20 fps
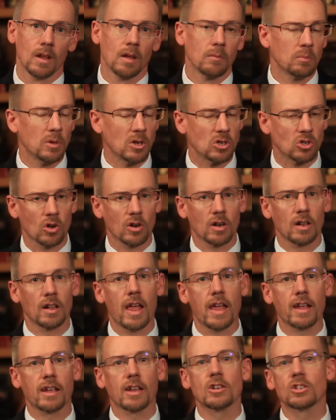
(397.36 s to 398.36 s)
Be sure to
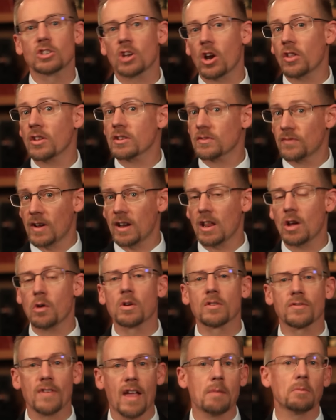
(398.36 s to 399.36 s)
like and share this video
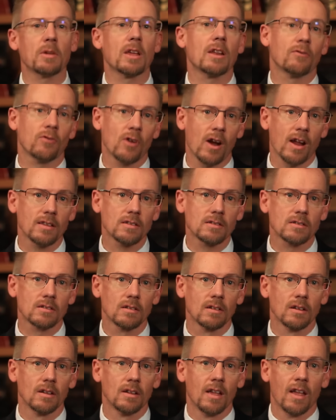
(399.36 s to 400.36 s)
with family and friends.
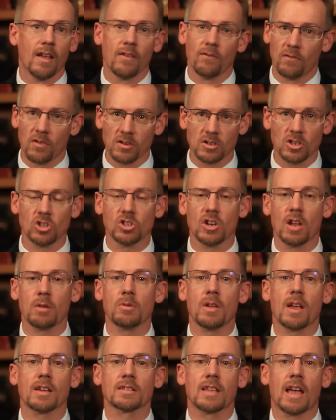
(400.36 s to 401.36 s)
Visit
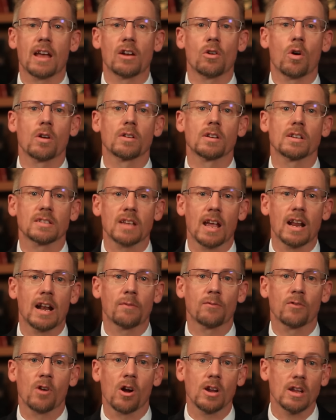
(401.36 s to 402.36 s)
jbs.org to sign
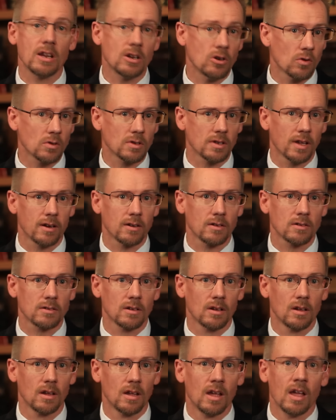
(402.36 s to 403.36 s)
up for our e newsletters
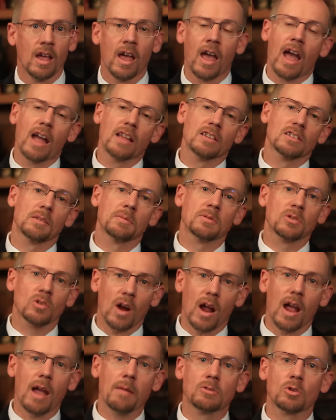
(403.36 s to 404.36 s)
and
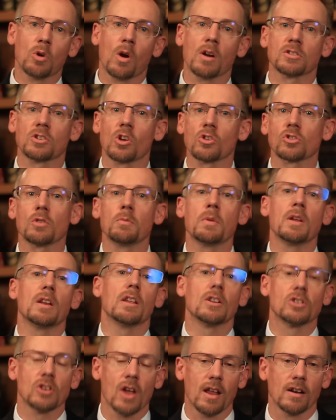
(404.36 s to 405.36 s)
subscribe to our social
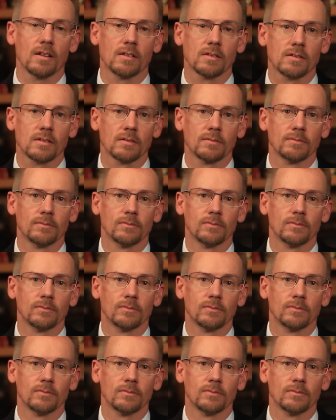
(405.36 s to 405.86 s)
media channels.